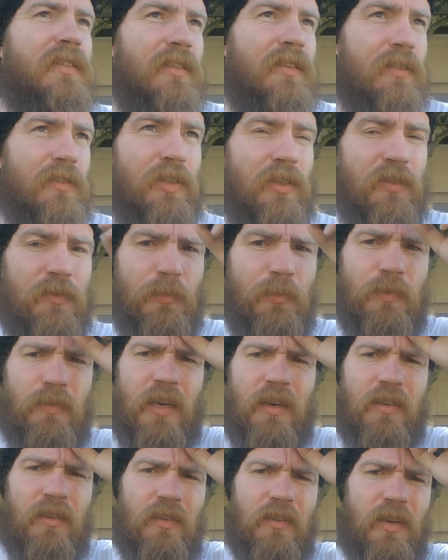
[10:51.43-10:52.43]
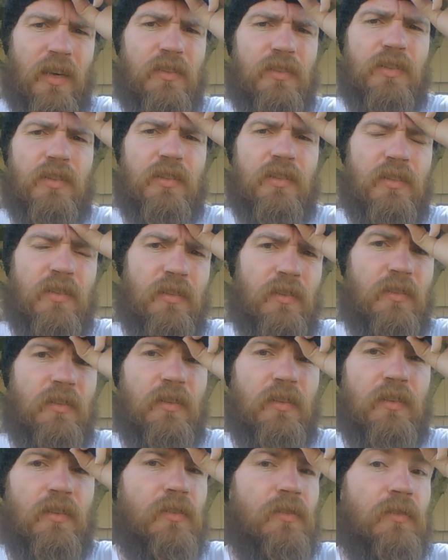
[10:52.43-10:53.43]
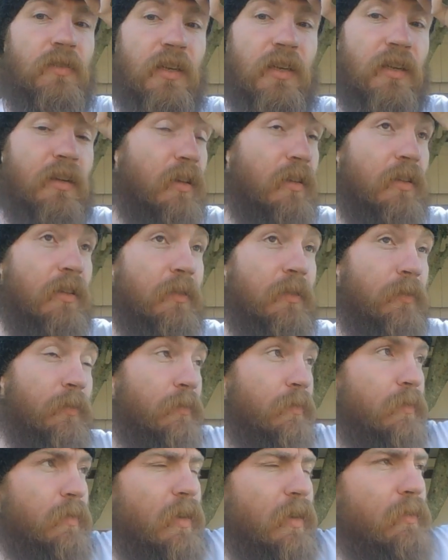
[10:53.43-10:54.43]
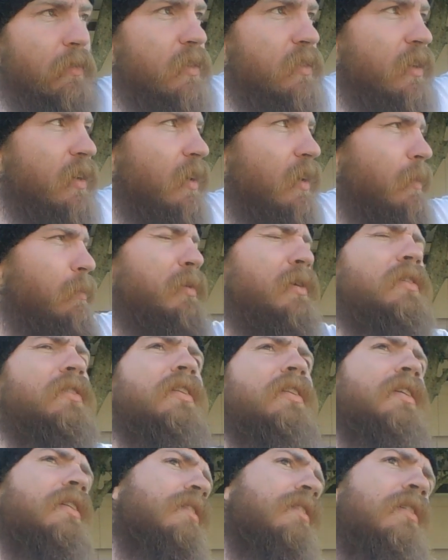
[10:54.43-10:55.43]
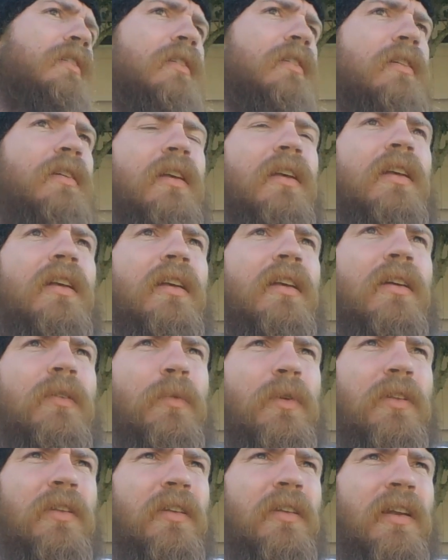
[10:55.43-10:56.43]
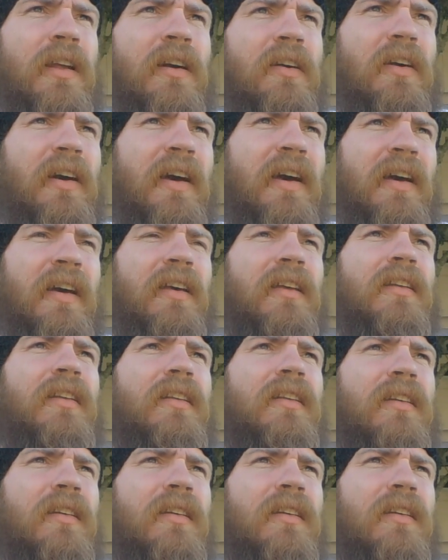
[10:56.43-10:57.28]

the church moved out of the little house church, and they eventually got a building where they're now at.